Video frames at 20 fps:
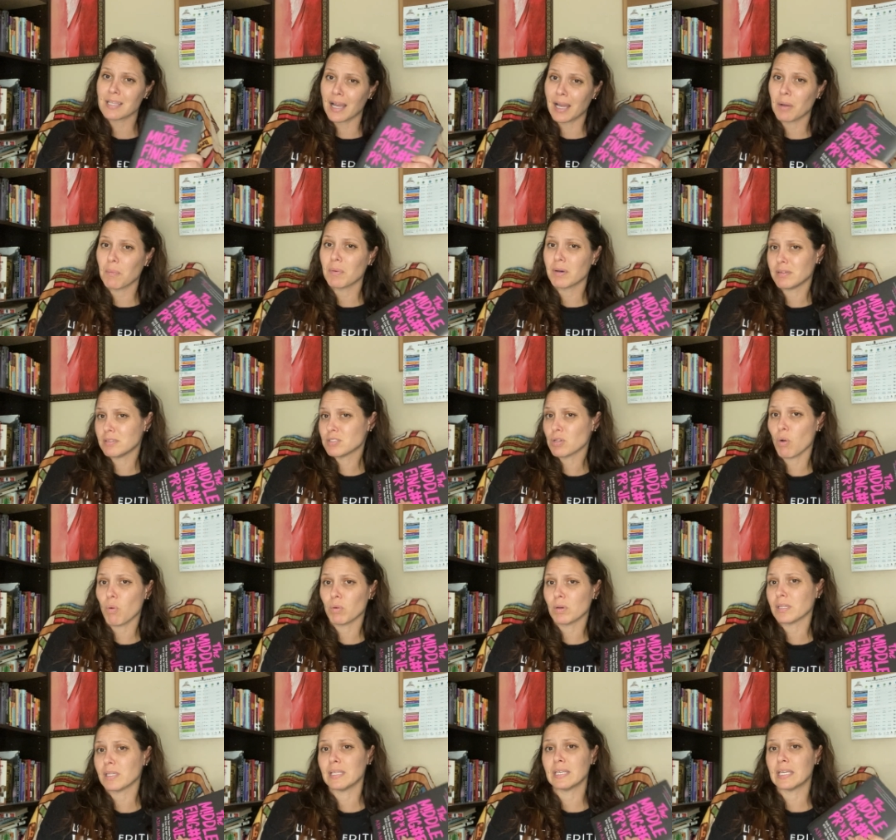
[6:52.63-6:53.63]
I would
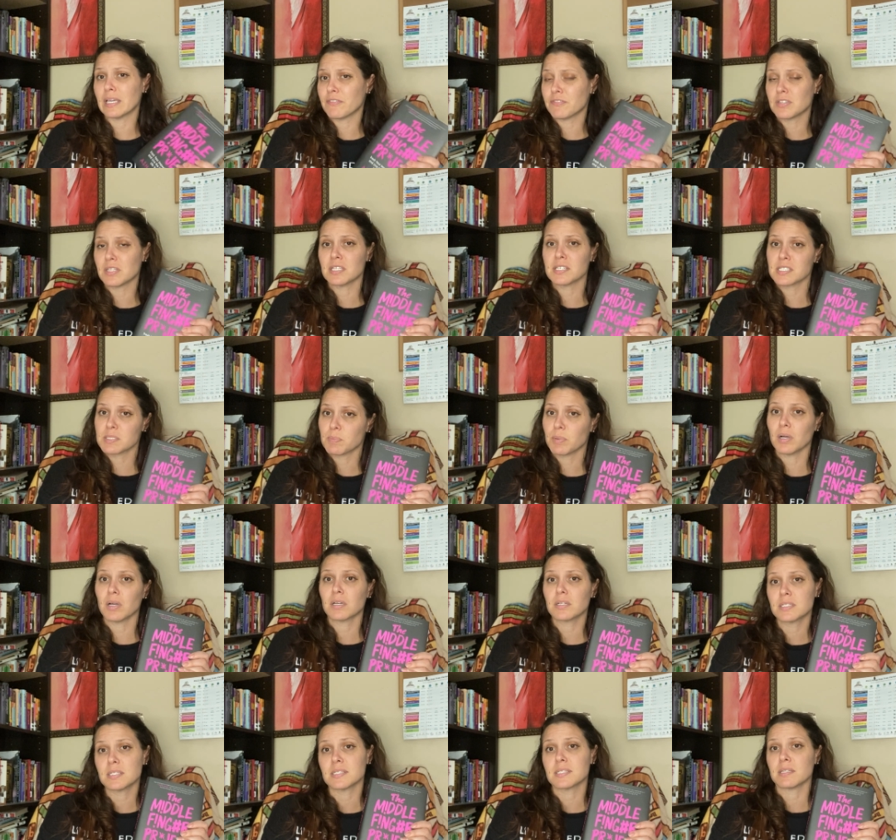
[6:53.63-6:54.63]
totally gift this book
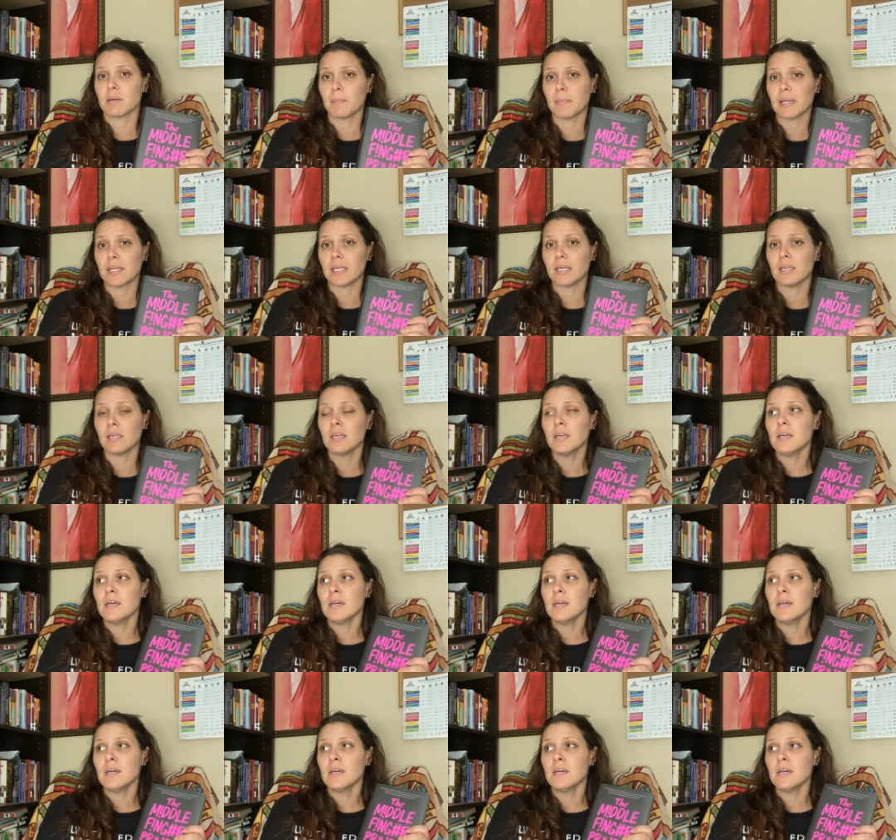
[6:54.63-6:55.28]
to somebody.